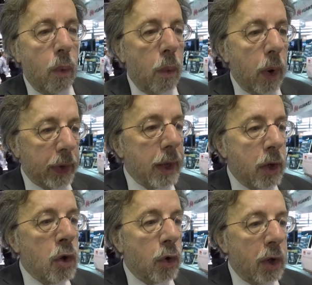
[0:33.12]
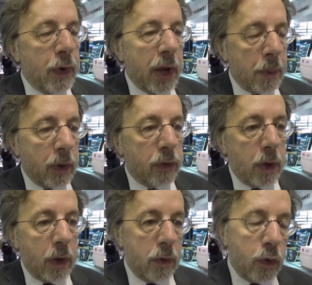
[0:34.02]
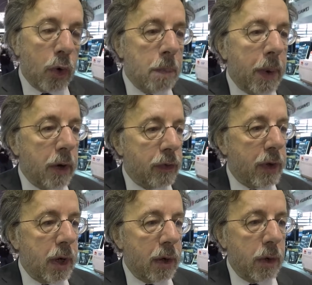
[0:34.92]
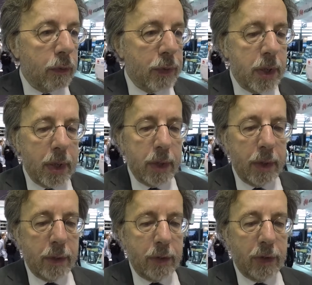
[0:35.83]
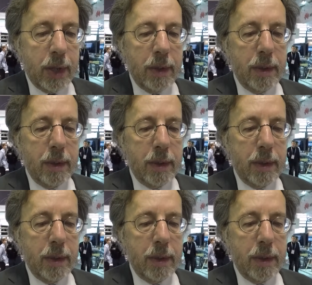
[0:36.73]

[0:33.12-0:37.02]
What are the new developments during the past year of the Tesla?